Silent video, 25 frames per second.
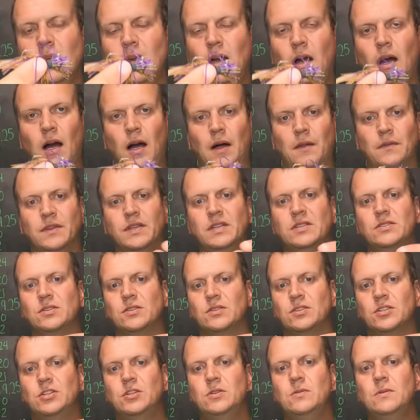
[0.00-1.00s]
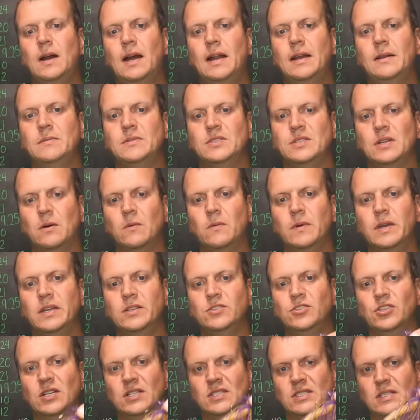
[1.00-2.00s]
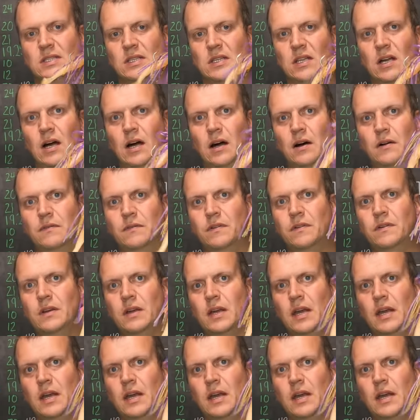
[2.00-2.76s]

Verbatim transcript: Um, these are two items that we just love.